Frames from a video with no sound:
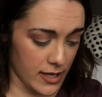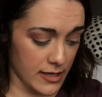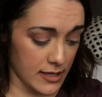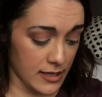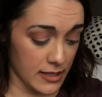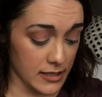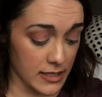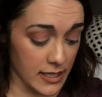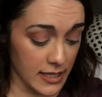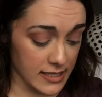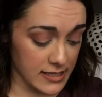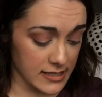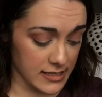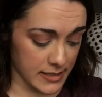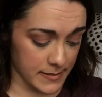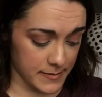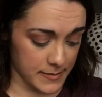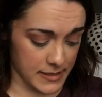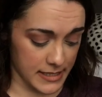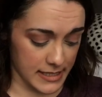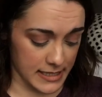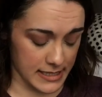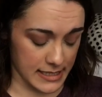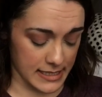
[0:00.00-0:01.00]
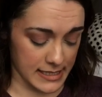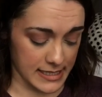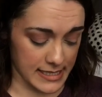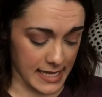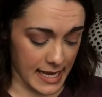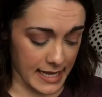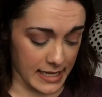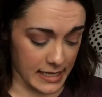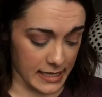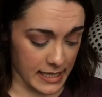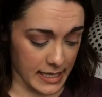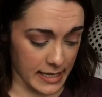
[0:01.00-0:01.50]
the Lux lipsticks, and
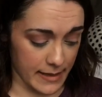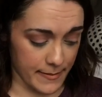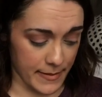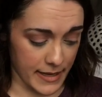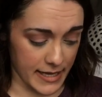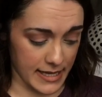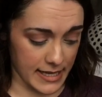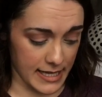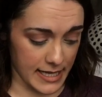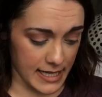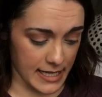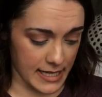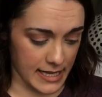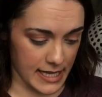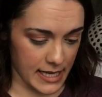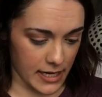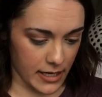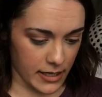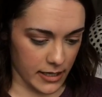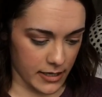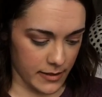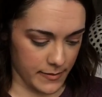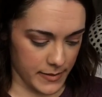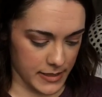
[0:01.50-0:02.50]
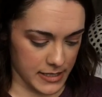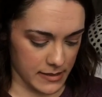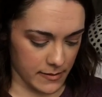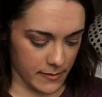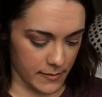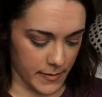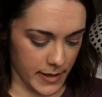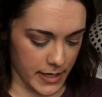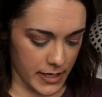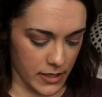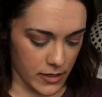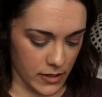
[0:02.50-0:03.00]
Satin lip, I think they're going to be some of
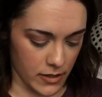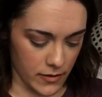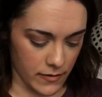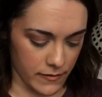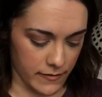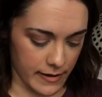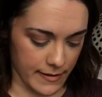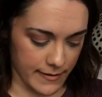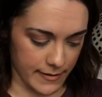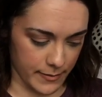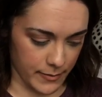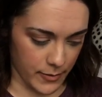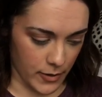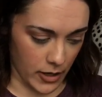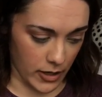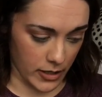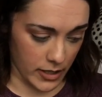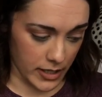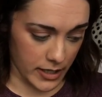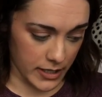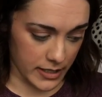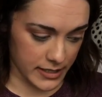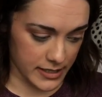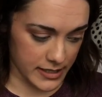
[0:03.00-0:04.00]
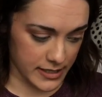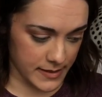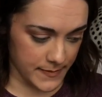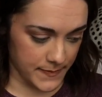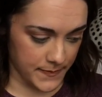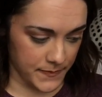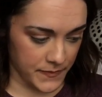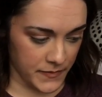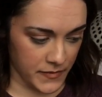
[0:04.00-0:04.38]
my new favorite products.